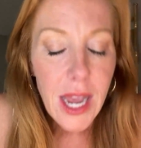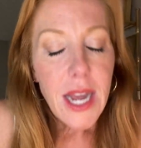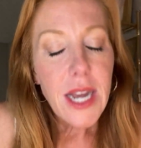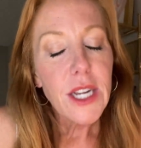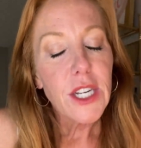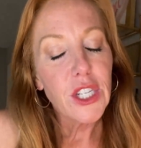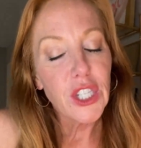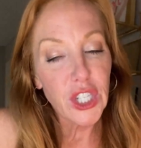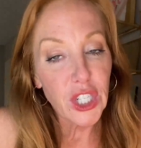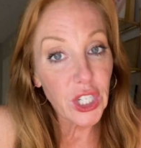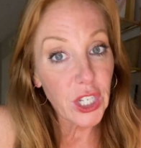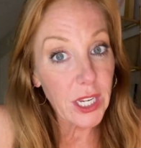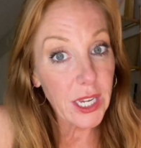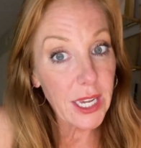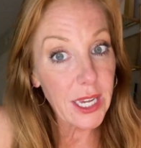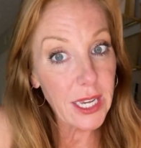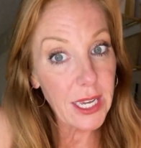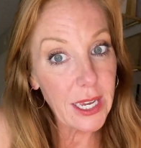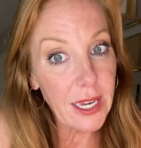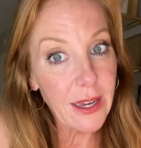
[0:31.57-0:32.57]

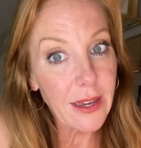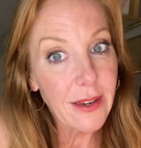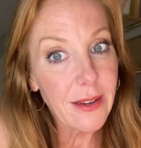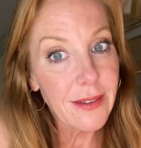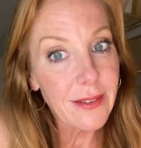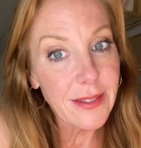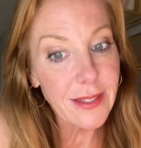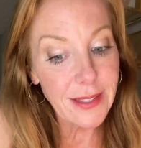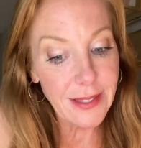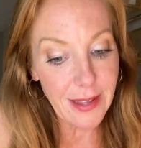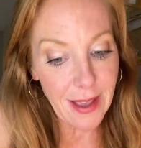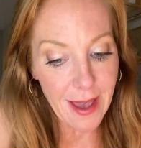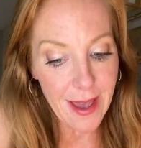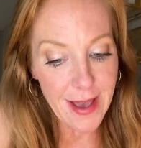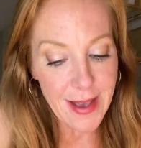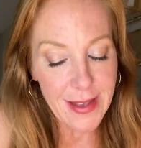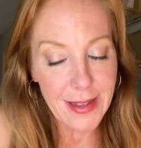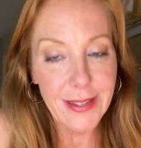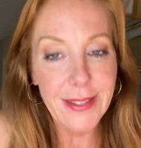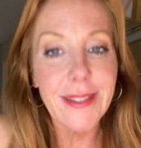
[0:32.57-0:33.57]
She
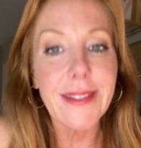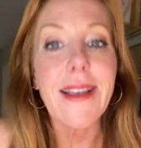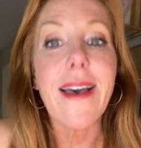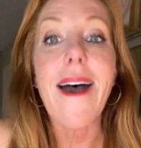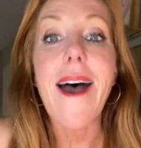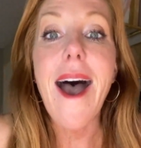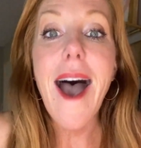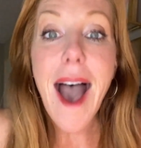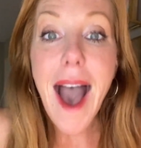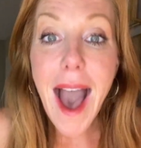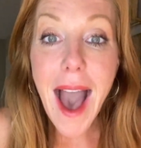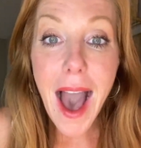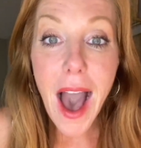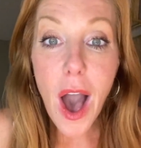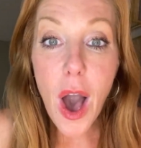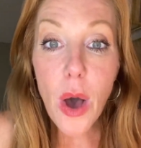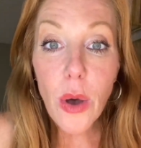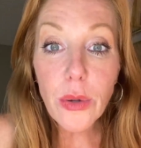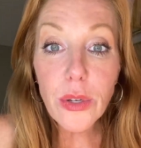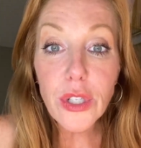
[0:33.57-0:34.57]
says,
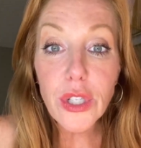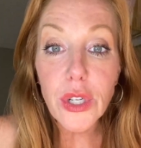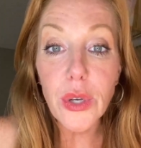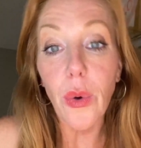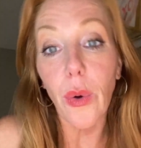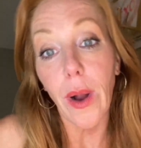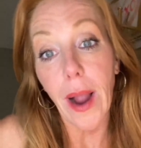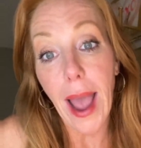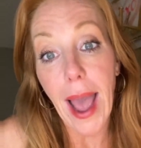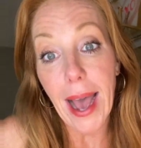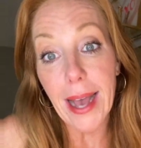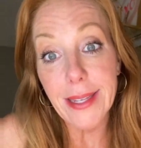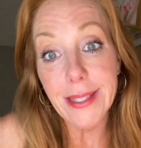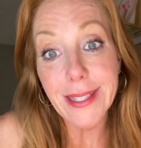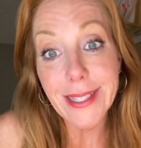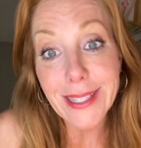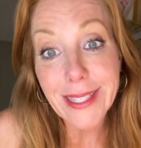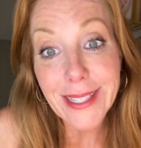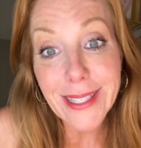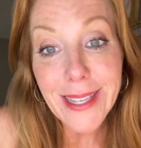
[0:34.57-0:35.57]

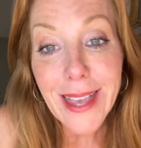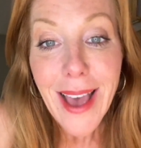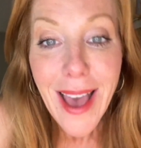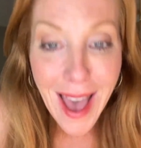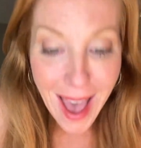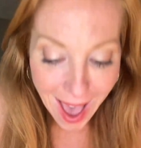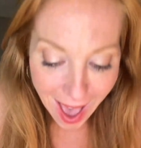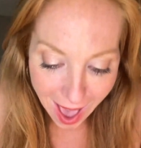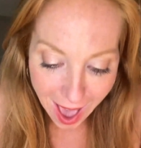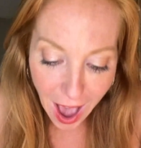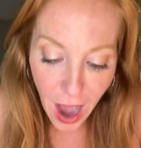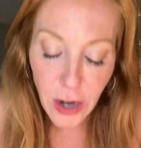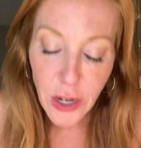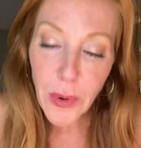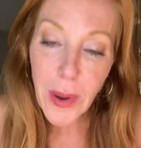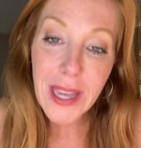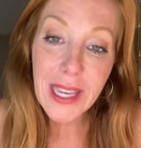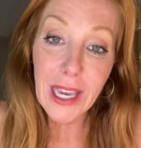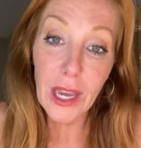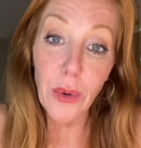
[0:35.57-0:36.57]
asks, how do
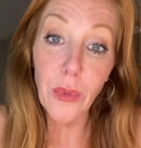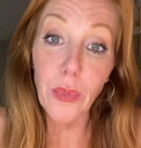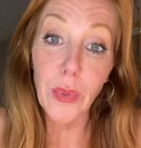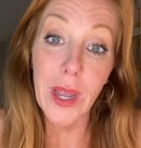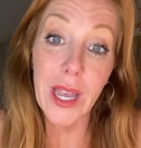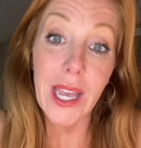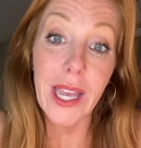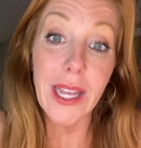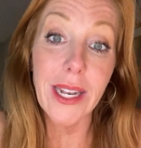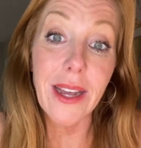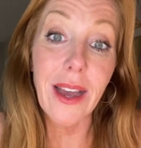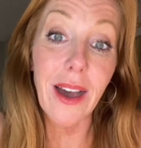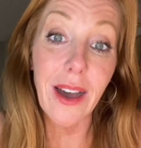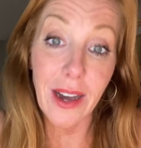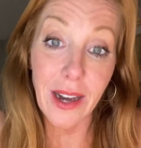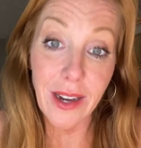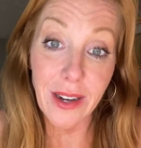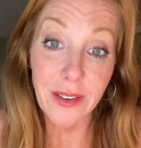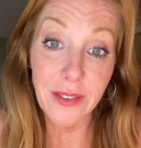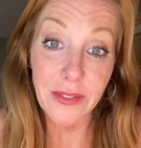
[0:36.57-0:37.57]
I get rid
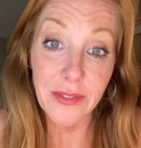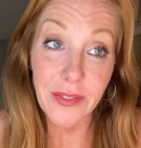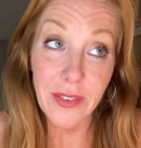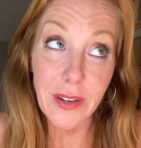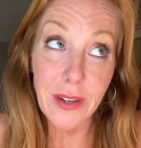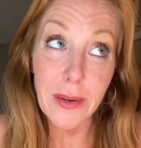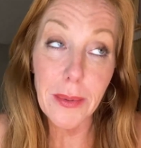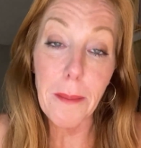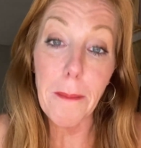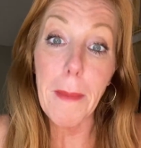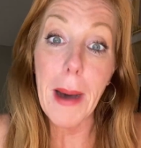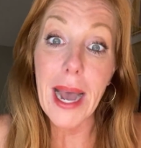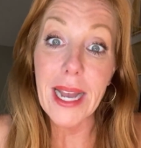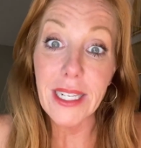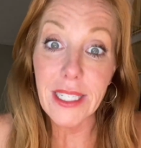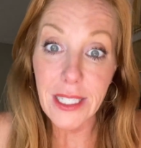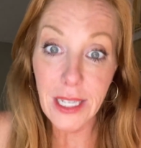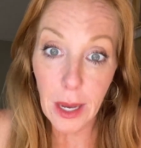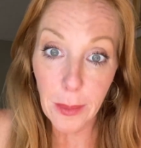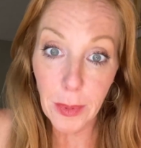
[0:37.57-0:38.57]
of my
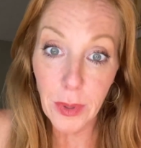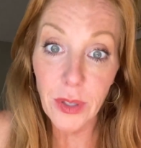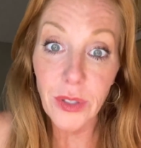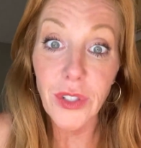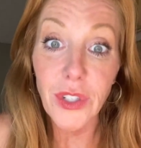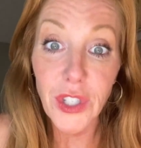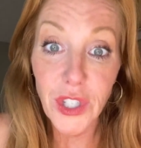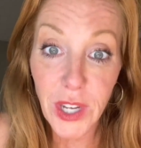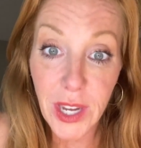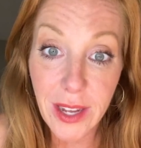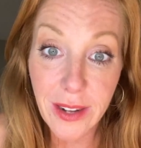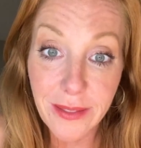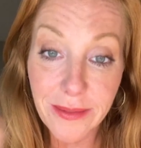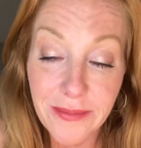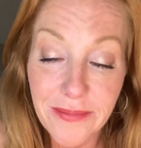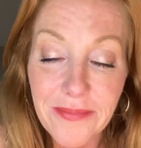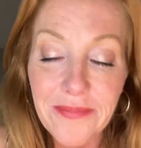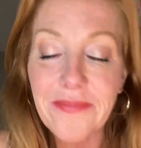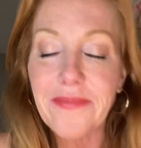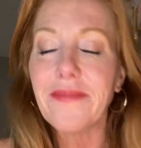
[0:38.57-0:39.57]
double chin?
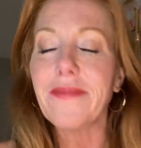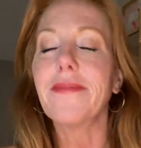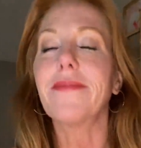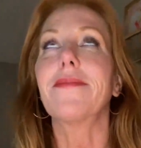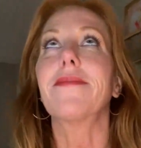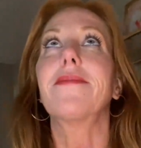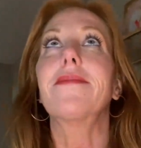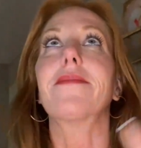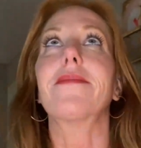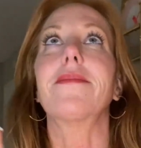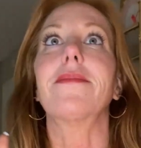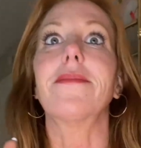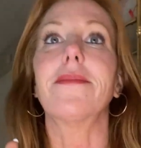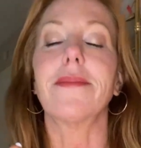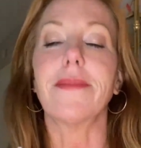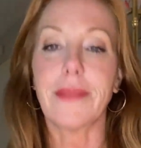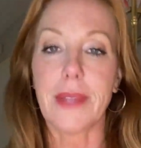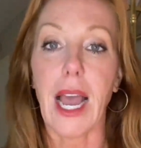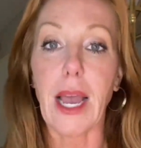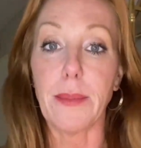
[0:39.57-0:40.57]

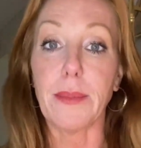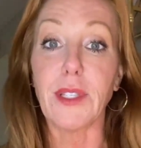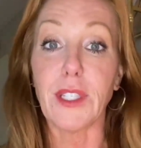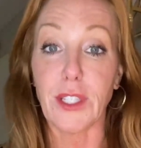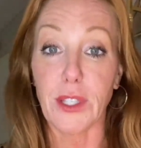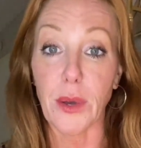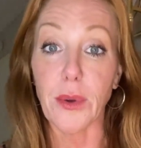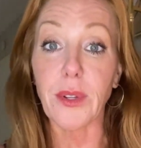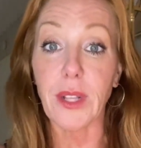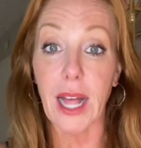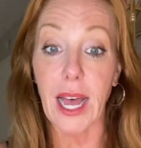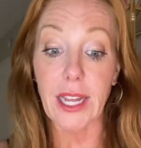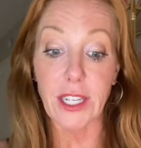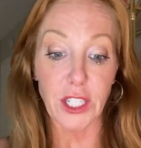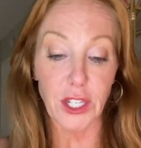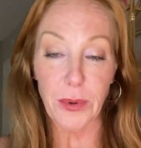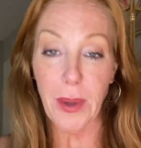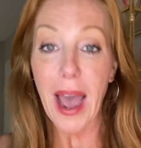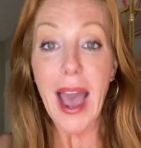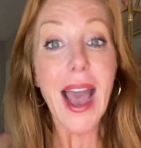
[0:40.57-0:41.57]
I'm so glad
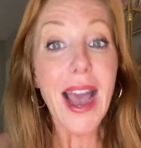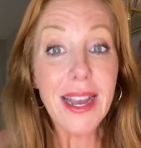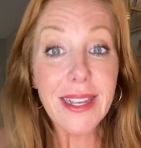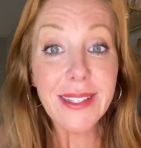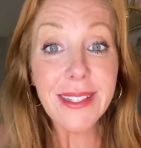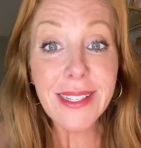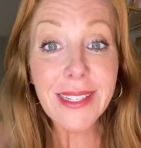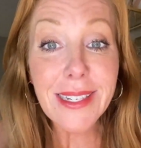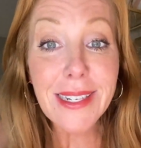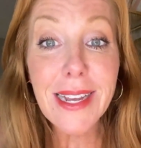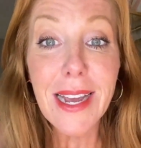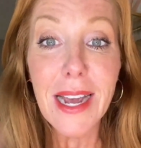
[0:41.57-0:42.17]
you asked